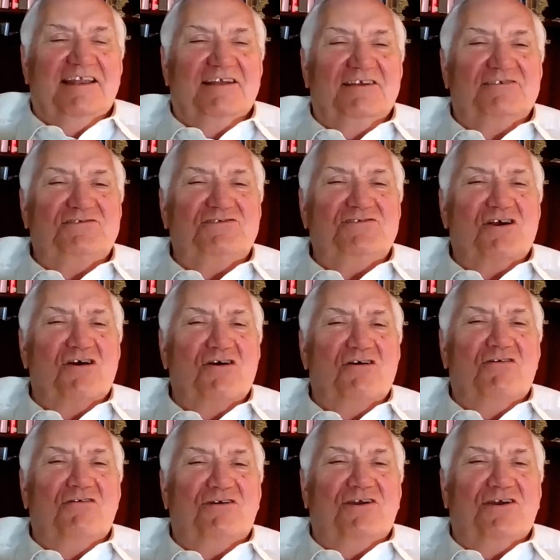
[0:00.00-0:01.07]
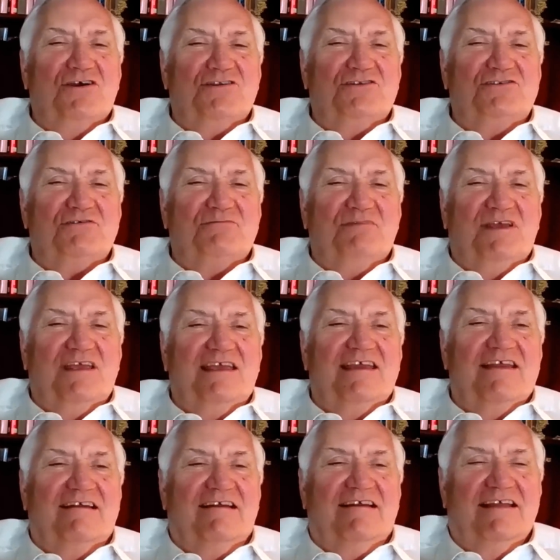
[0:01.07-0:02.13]
It is so good to be
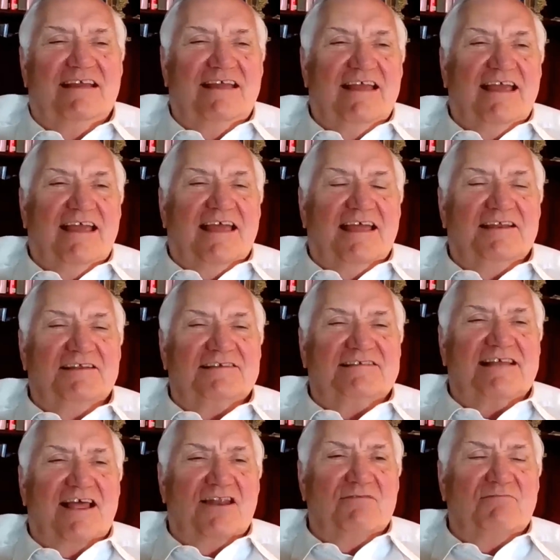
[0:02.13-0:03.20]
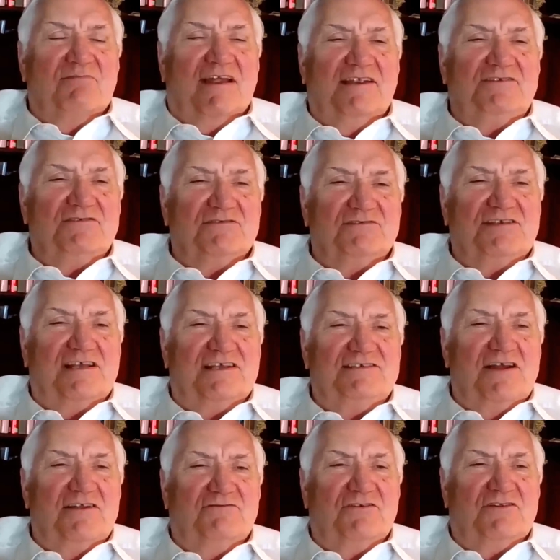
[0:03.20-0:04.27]
here and to celebrate your
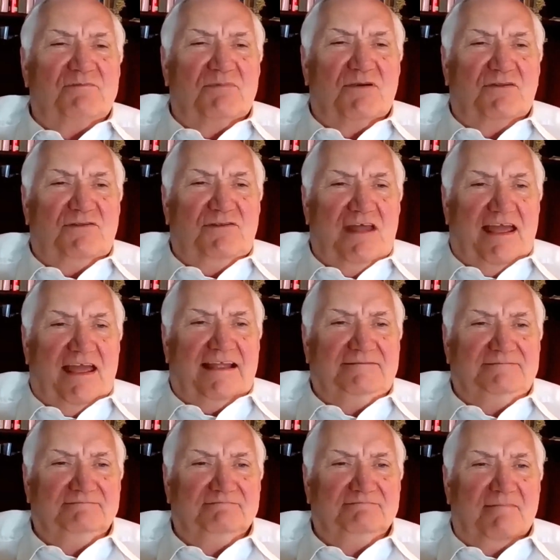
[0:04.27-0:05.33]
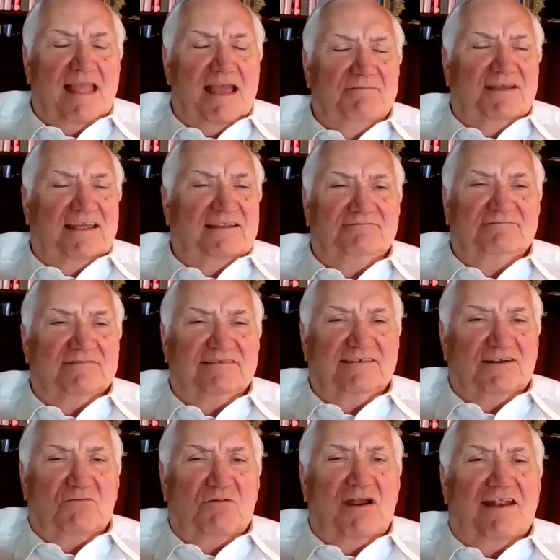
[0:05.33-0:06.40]
600th birthday. I mean,
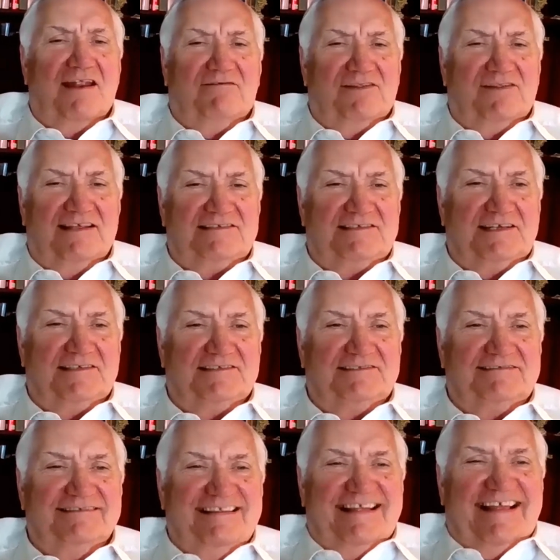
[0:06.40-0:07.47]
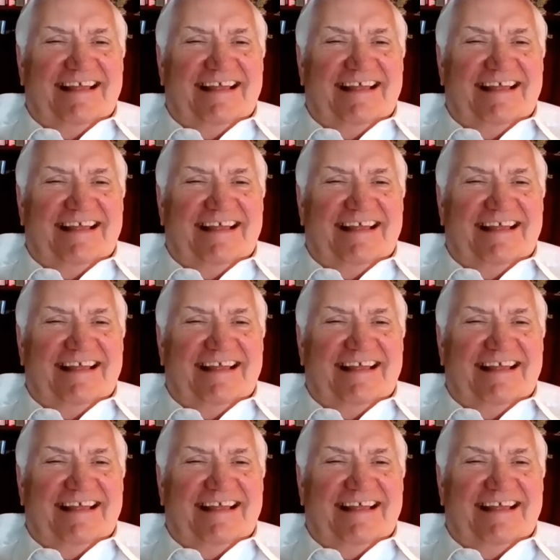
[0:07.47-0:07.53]
or whatever this is.